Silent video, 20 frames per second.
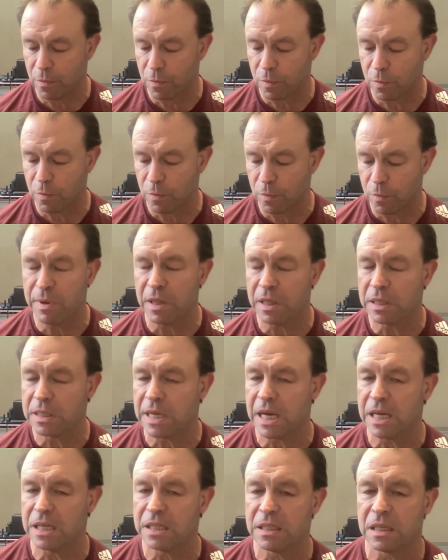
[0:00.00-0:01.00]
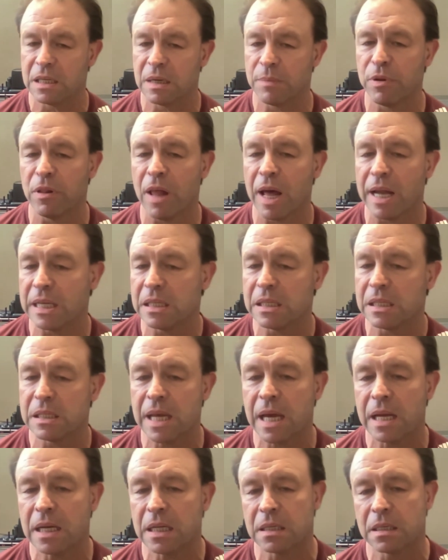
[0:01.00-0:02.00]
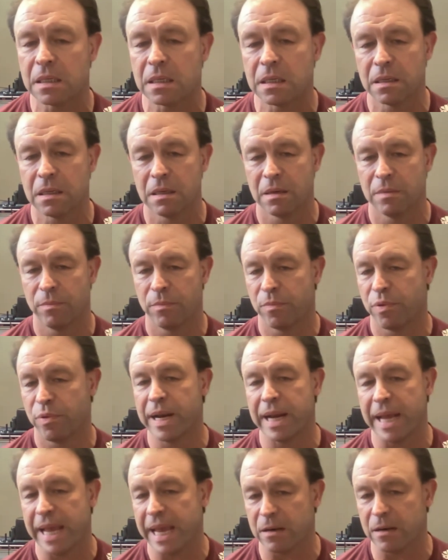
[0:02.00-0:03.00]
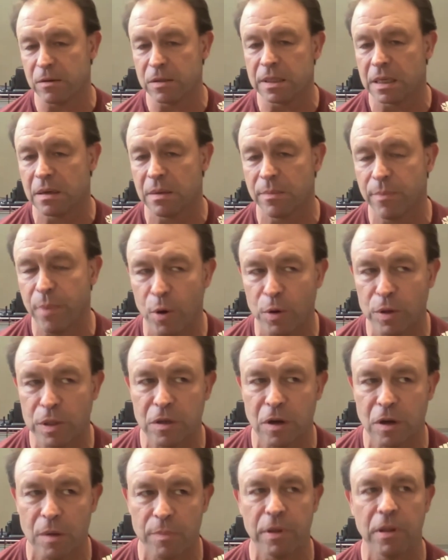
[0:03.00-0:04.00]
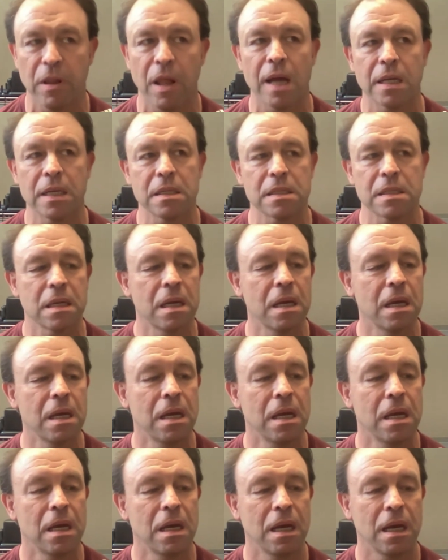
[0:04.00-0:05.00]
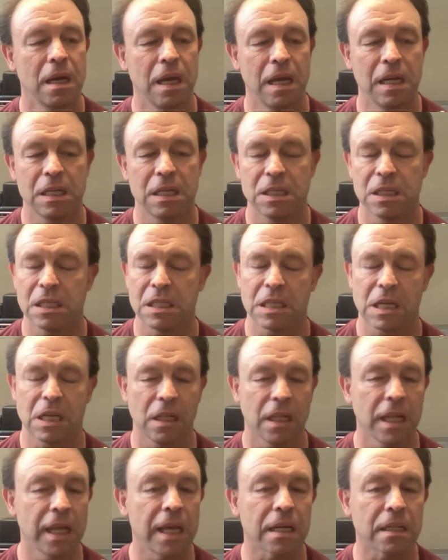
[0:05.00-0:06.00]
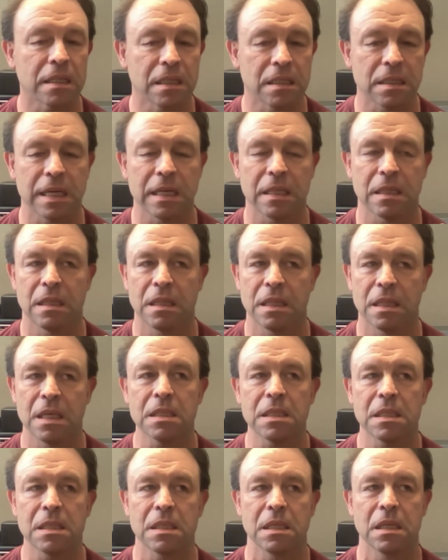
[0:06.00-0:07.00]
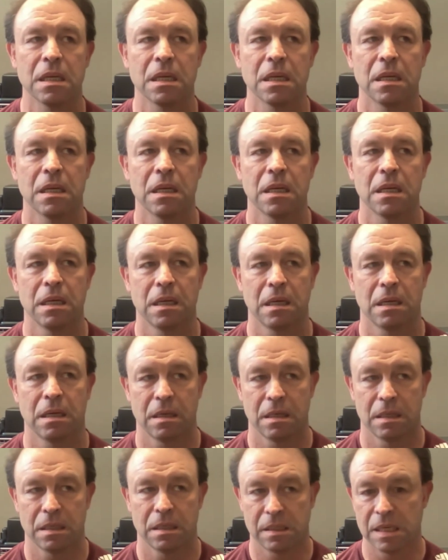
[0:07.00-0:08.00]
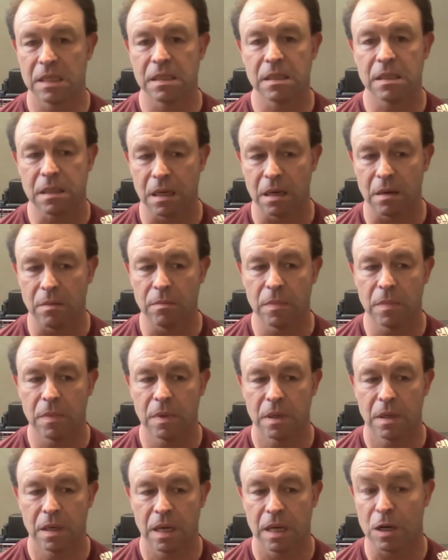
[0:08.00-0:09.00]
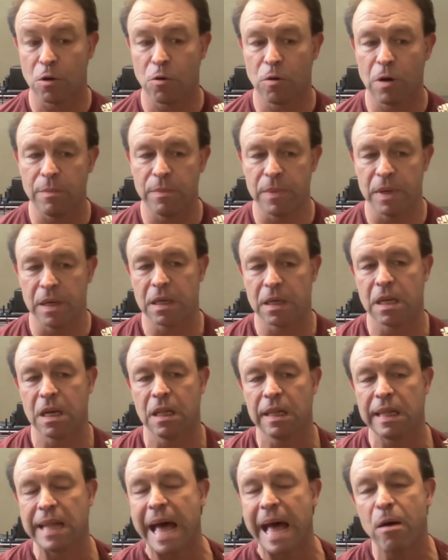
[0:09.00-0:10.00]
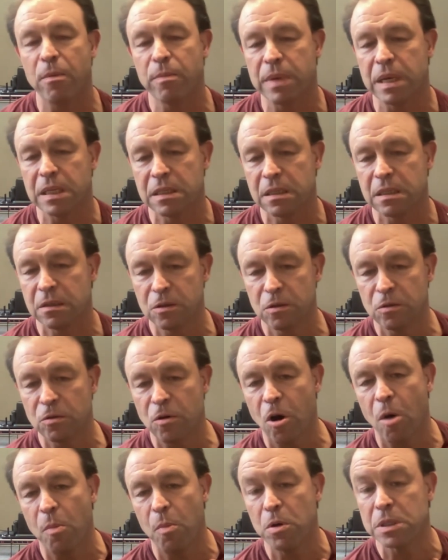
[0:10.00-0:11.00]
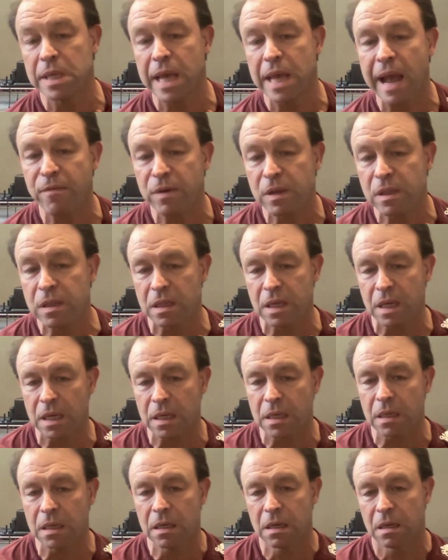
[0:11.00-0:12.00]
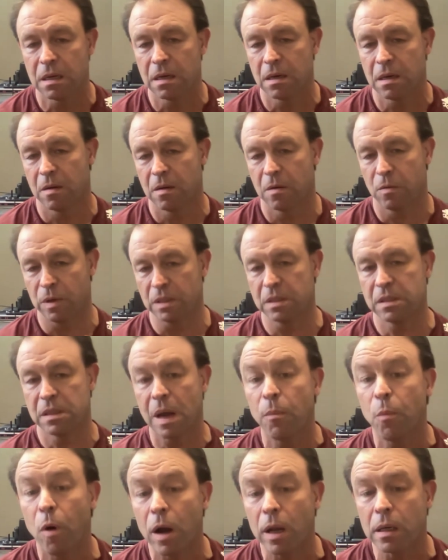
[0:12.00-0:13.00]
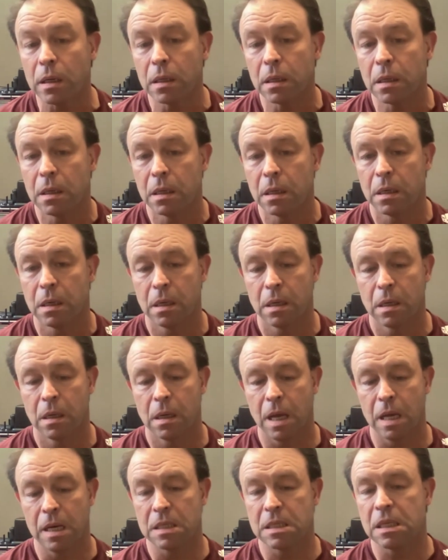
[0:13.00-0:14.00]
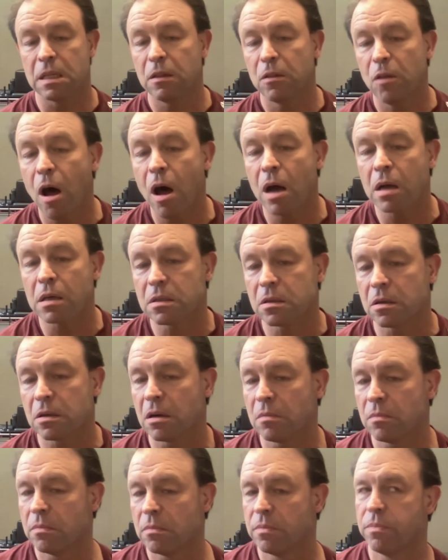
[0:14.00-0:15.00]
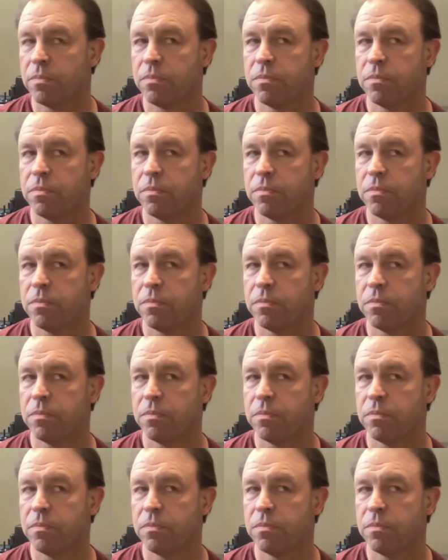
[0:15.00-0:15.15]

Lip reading: rehabilitation in the Pilates setting. Brent Anderson of Polestar Pilates. And it just clicked. It's like this system and equipment can allow me to do almost everything with someone. And it's a long term